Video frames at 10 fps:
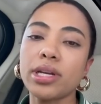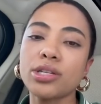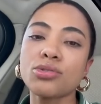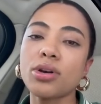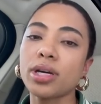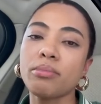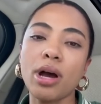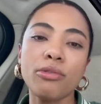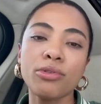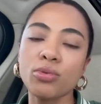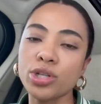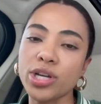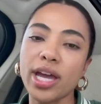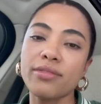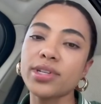really strong and powerful,
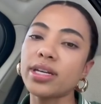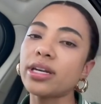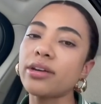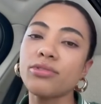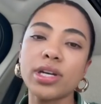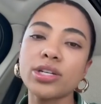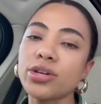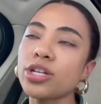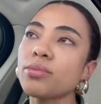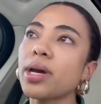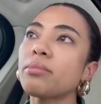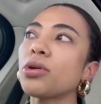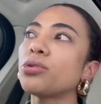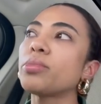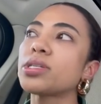which I have done, and I've really tried to mind
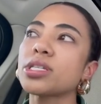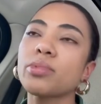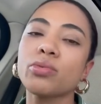my own business.